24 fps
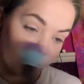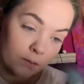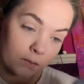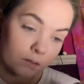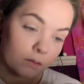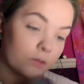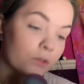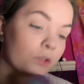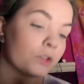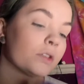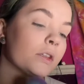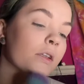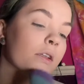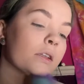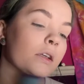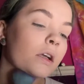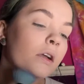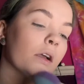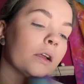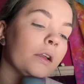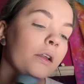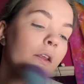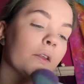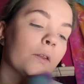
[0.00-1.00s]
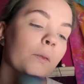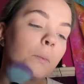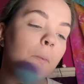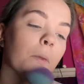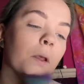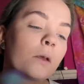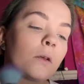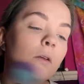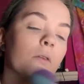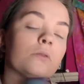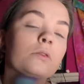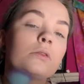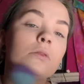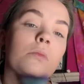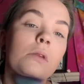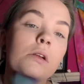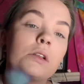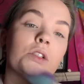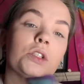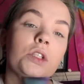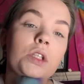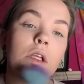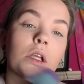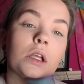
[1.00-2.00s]
Just the tiniest bit under my
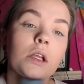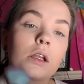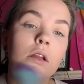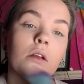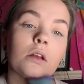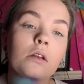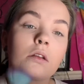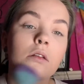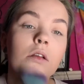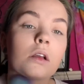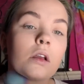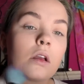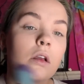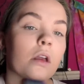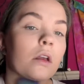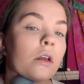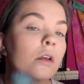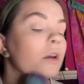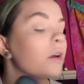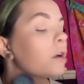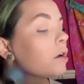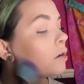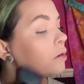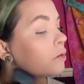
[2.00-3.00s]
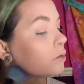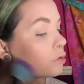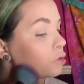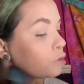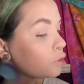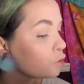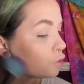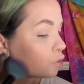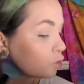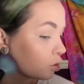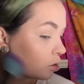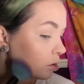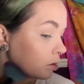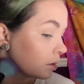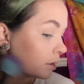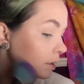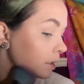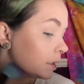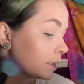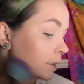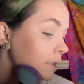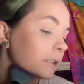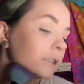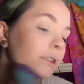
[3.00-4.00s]
chin,
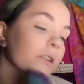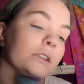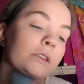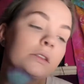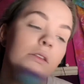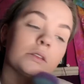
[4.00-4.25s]
jawline.